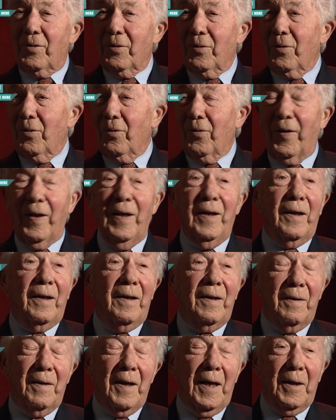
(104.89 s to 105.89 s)
to
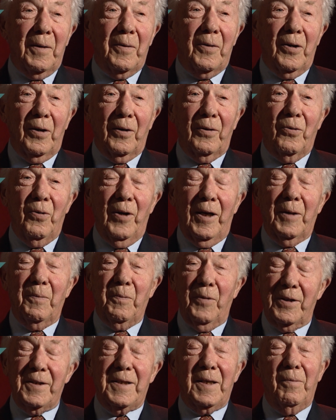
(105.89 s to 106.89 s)
think that quite
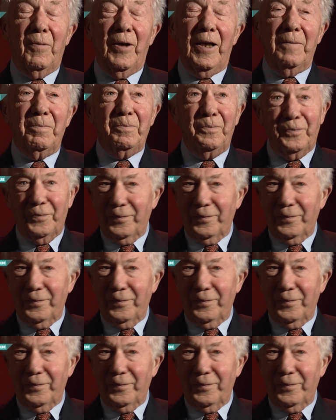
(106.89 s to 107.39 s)
possibly